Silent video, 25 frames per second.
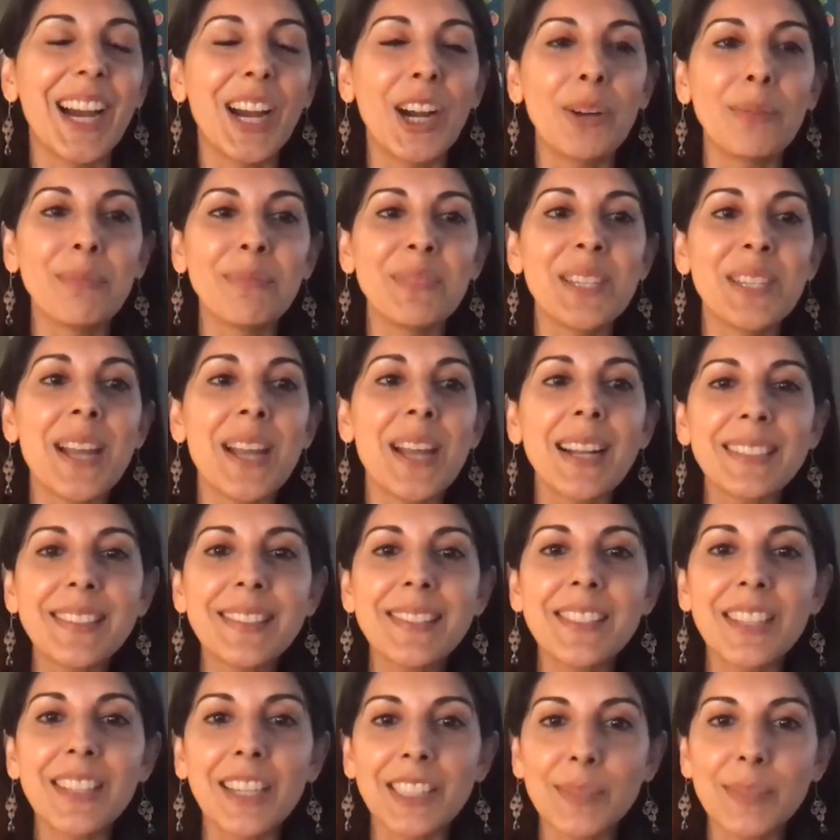Nuts,
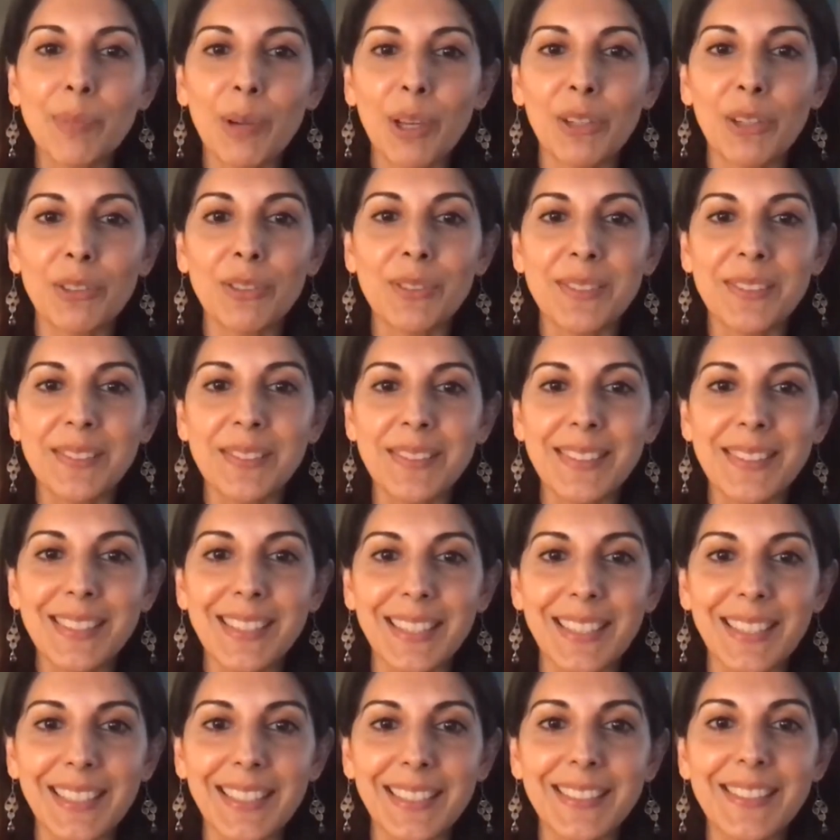butters, and
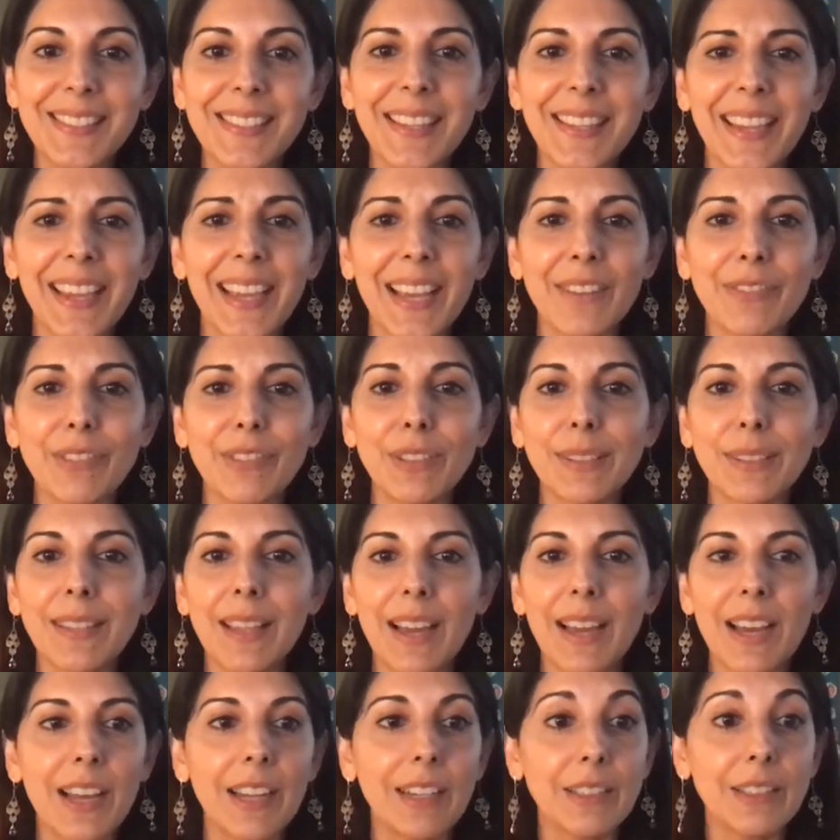seeds. They have a
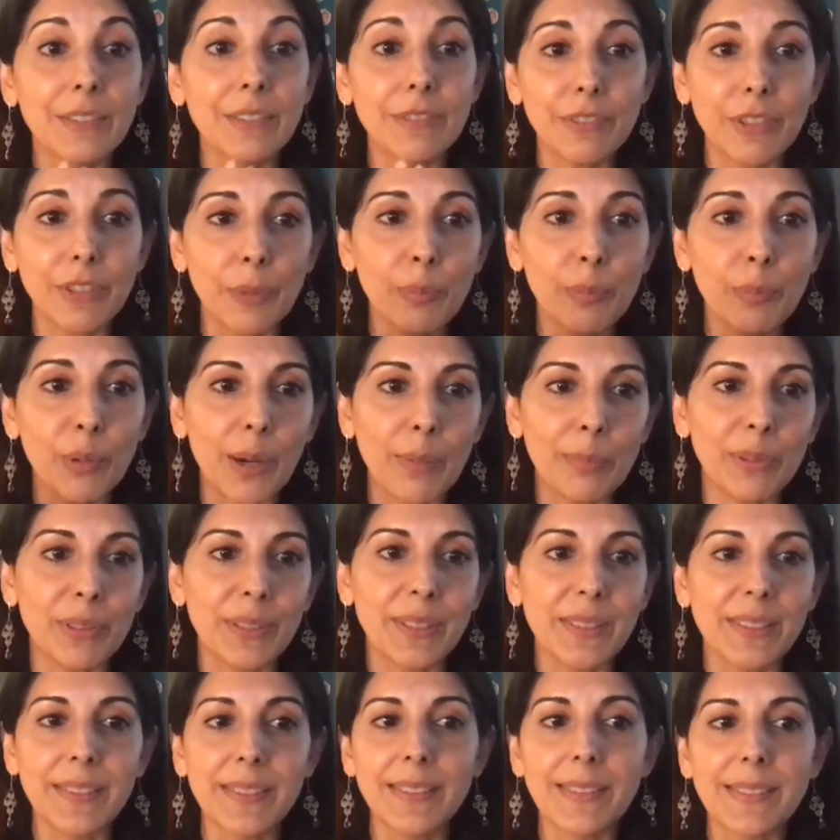lot of the
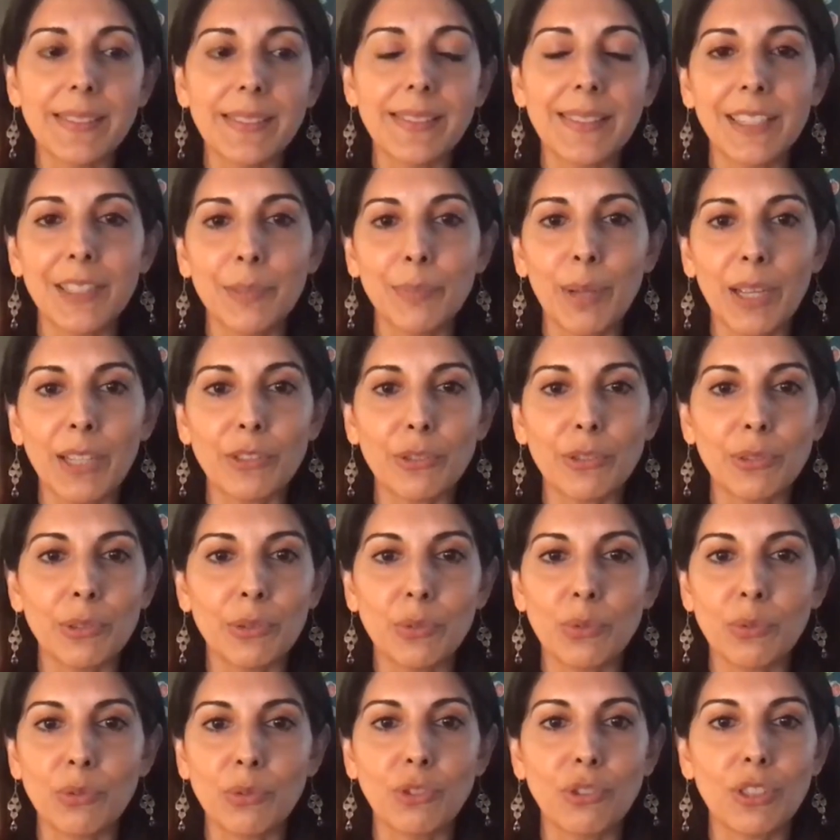properties that Ipashri
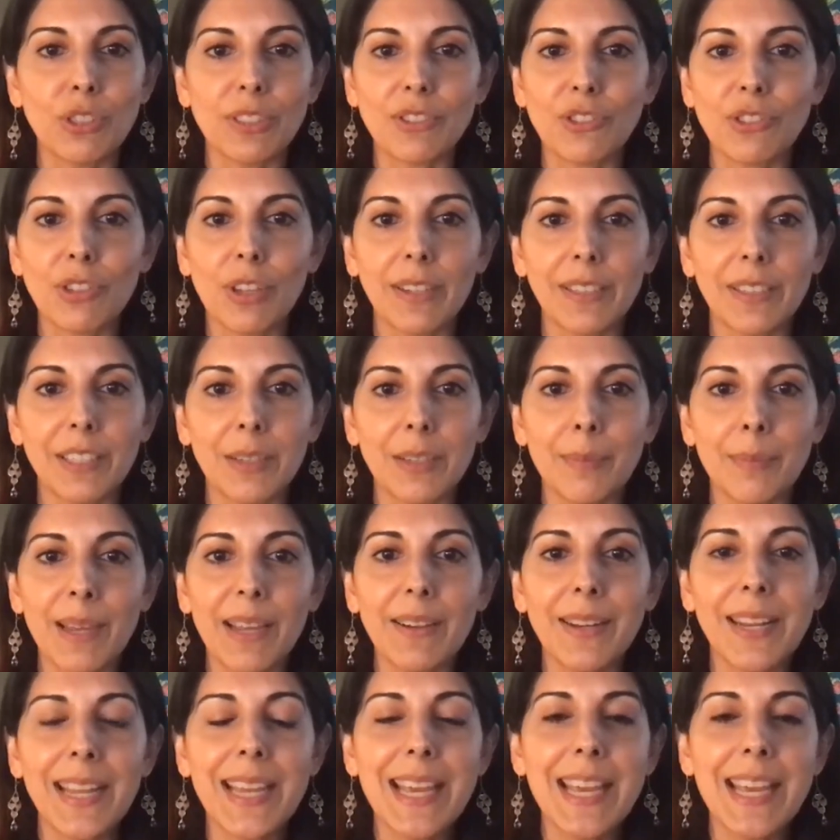was just talking about.